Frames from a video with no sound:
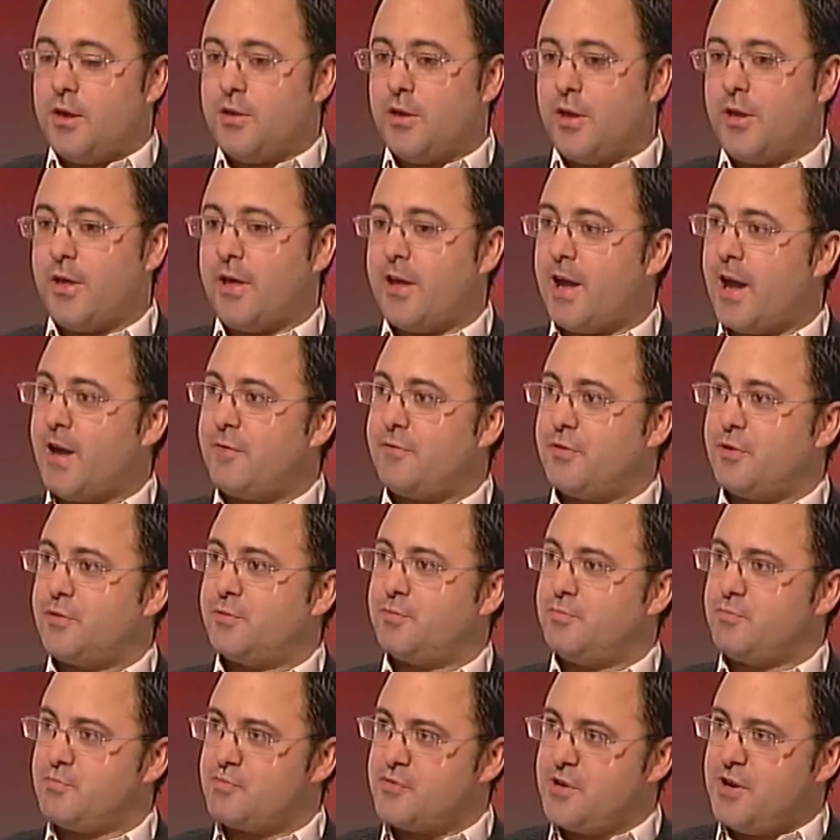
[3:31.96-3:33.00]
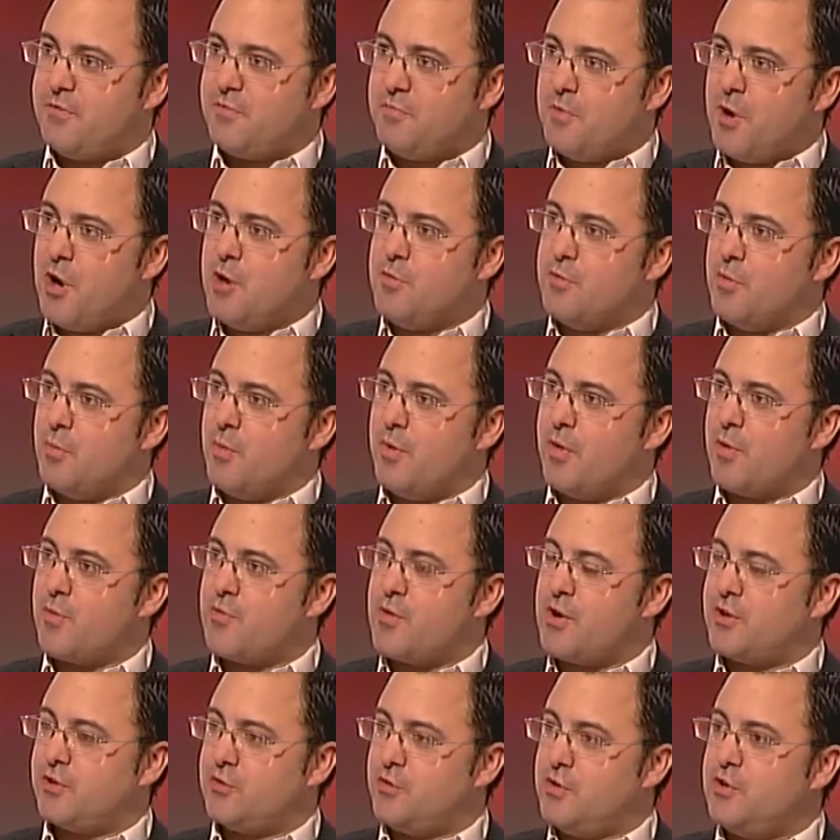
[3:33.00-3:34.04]
They have this brief moment where the
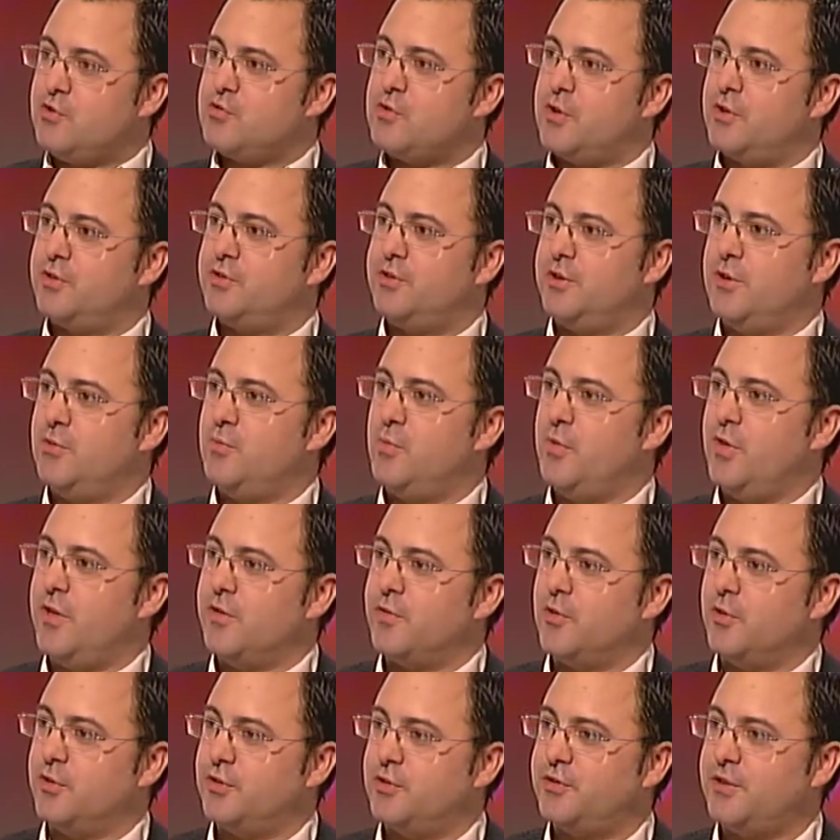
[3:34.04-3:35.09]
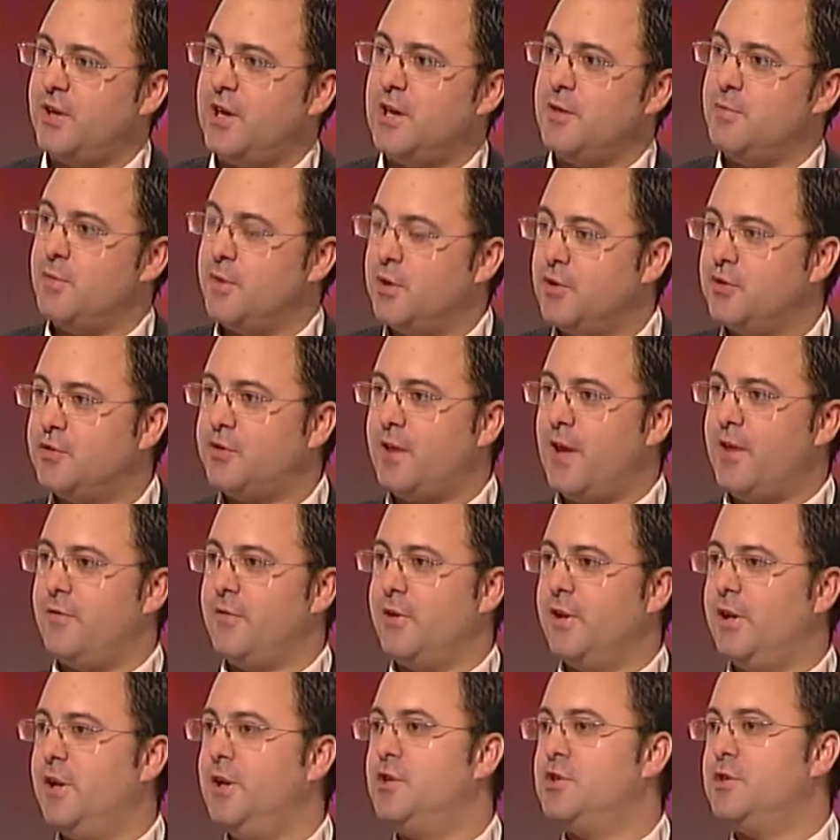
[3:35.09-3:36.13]
press are interested in what they've got to say because they're
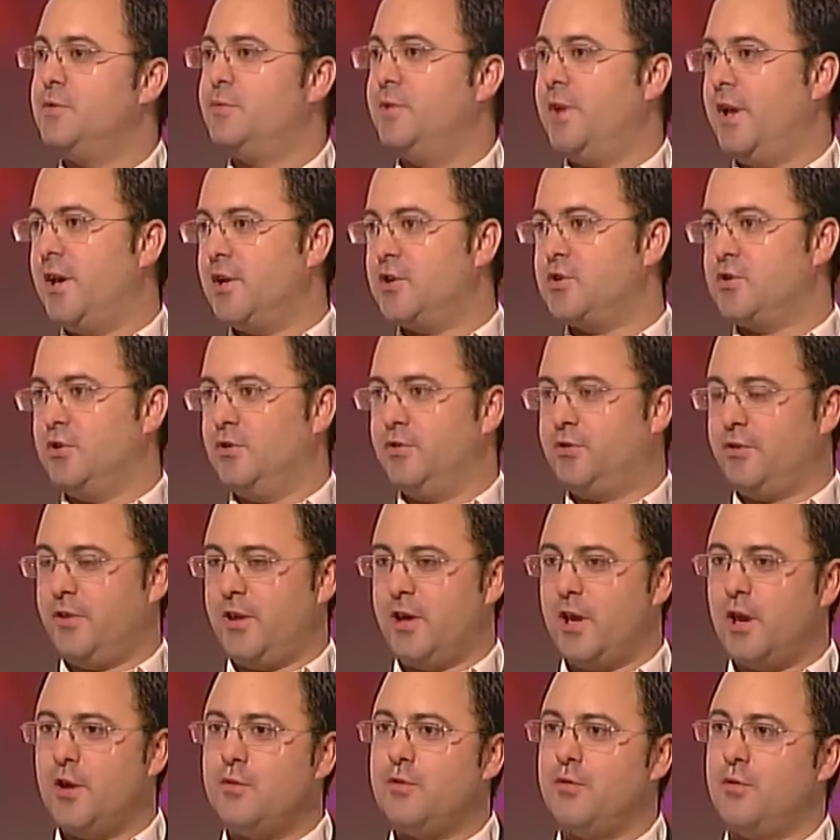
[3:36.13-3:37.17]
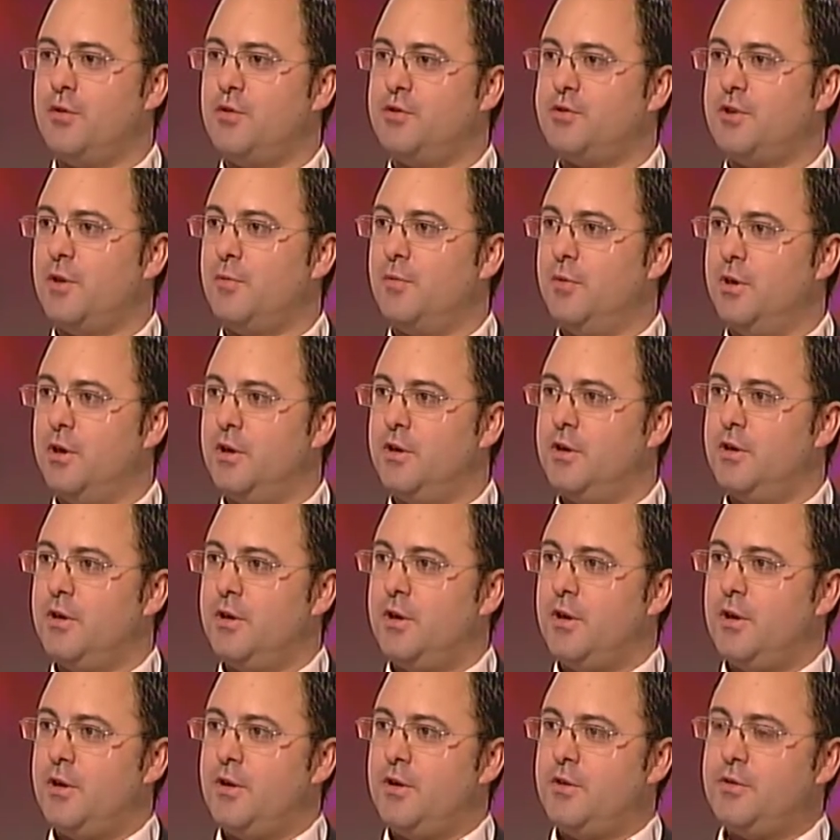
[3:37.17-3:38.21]
having a leadership election. So they go through the summer
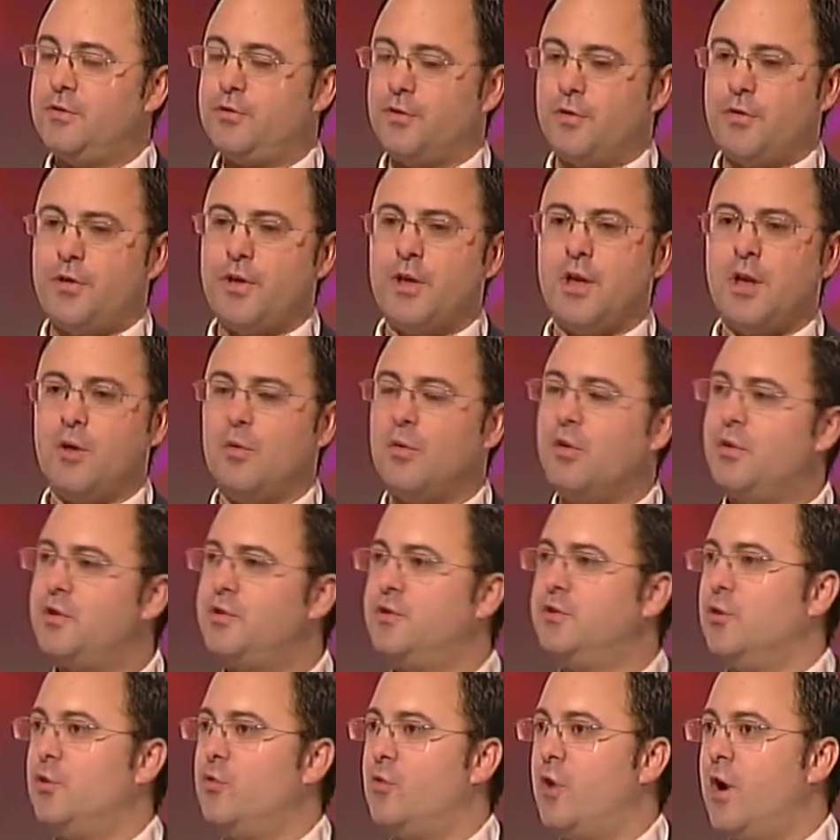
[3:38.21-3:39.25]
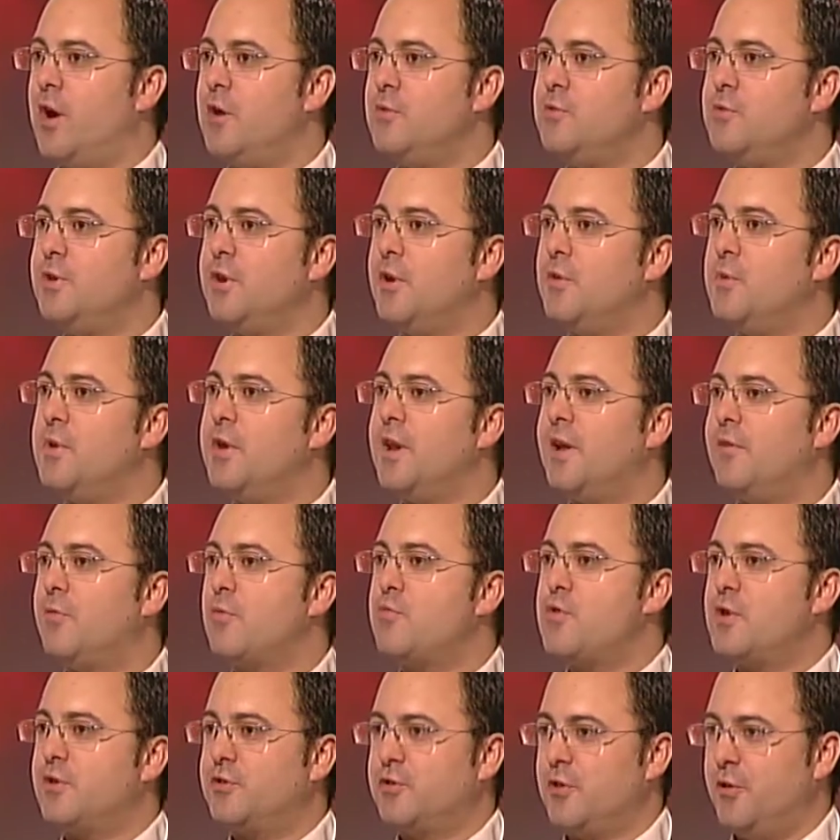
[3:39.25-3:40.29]
sort of thinking, well, this is all right, we can have a
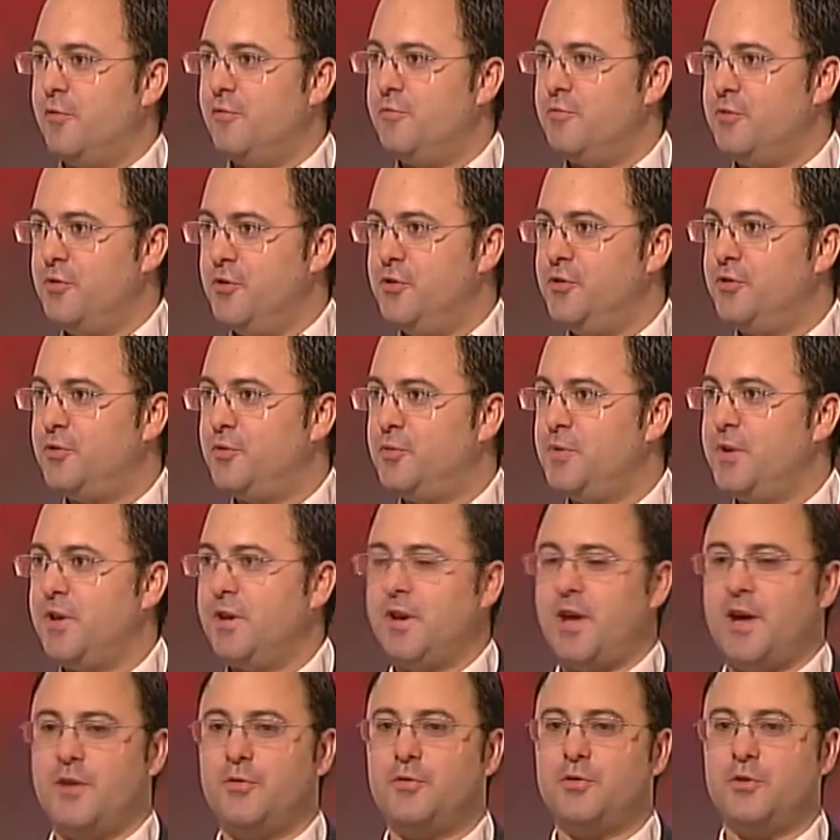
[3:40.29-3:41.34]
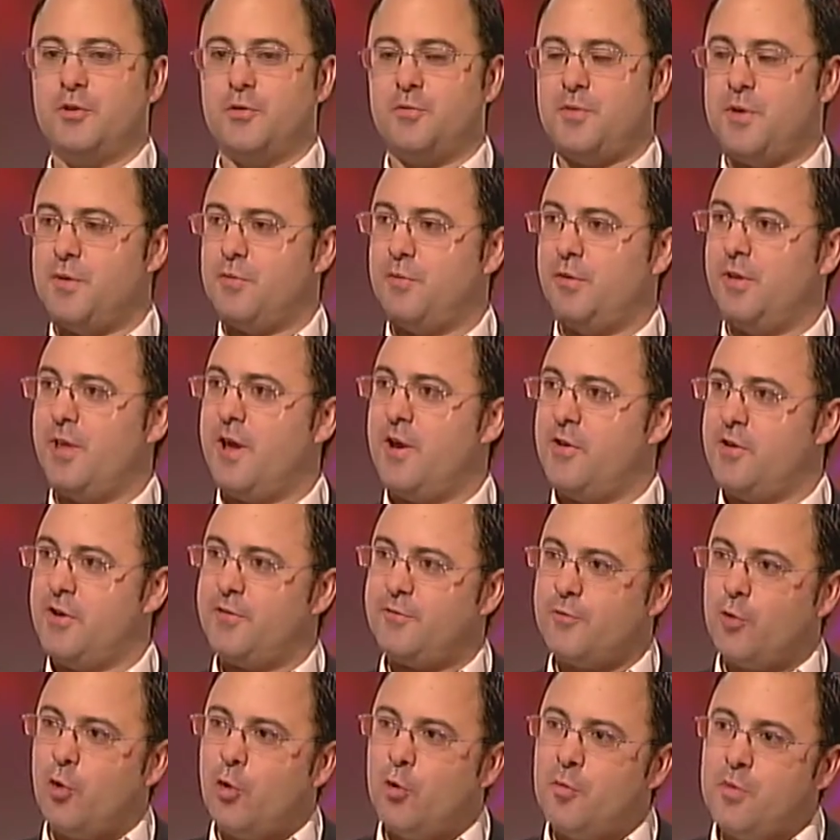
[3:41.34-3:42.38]
press conference and we can have sort of people there, and
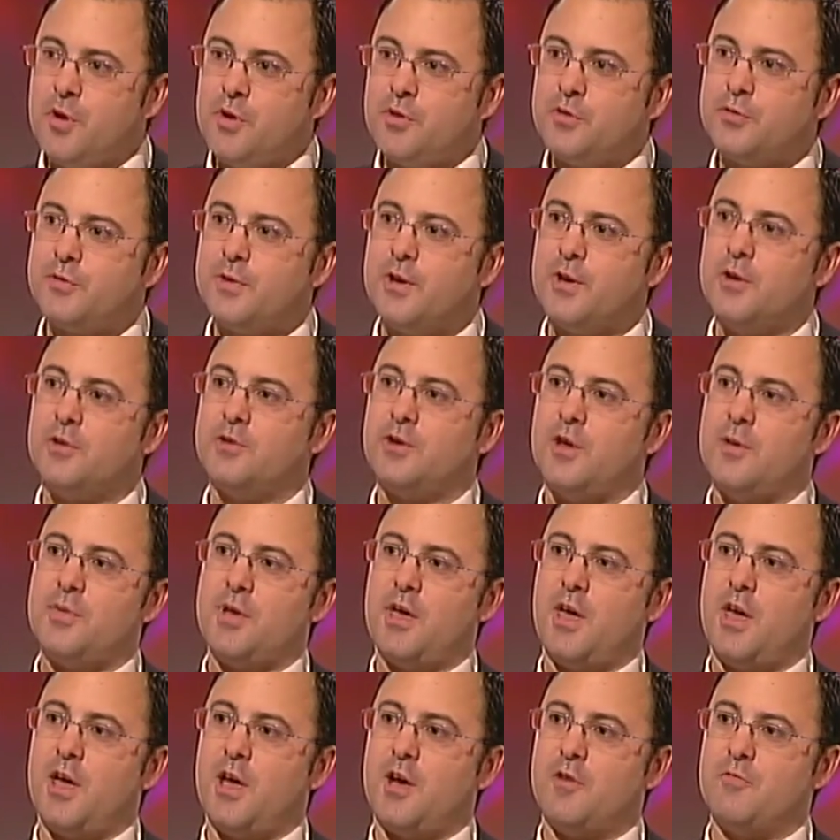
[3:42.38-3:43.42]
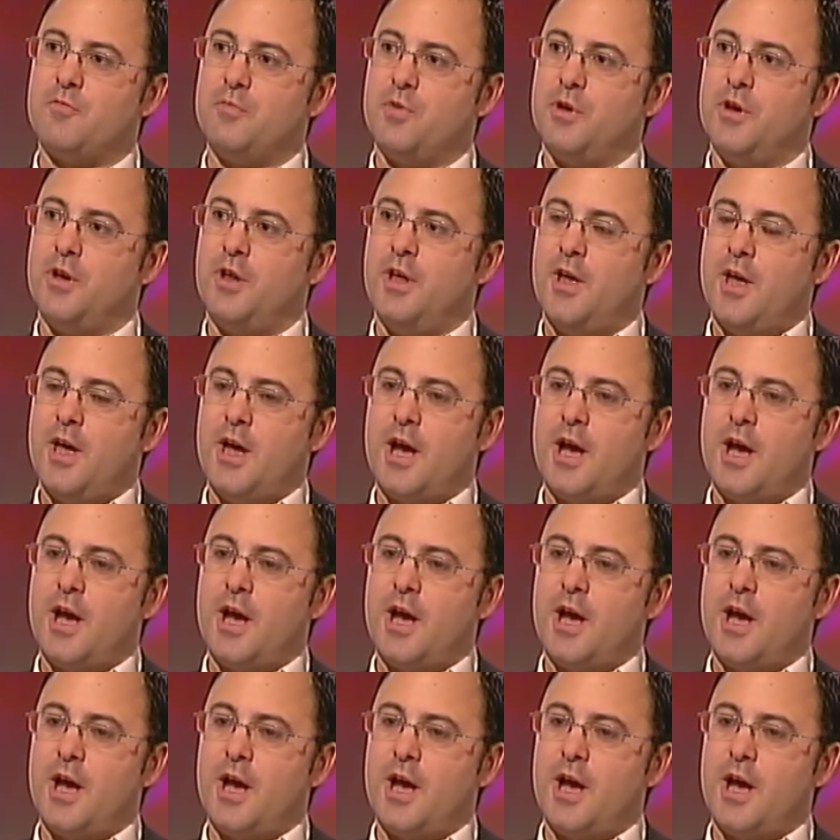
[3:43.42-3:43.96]
it almost feels like being in government.